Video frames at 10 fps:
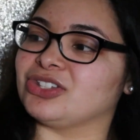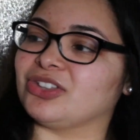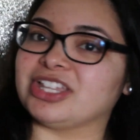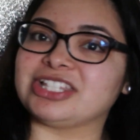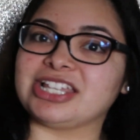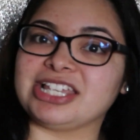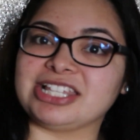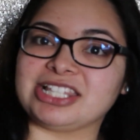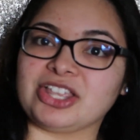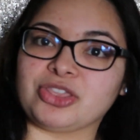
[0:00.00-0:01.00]
So this
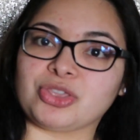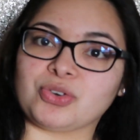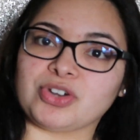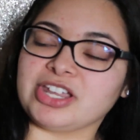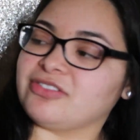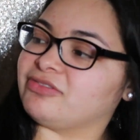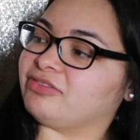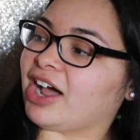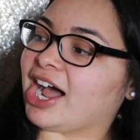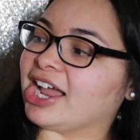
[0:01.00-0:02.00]
is the
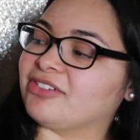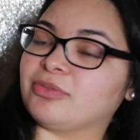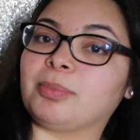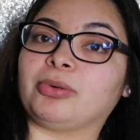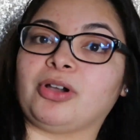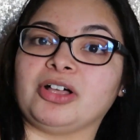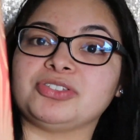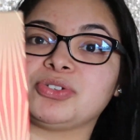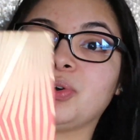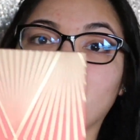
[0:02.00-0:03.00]
3-5 Bronze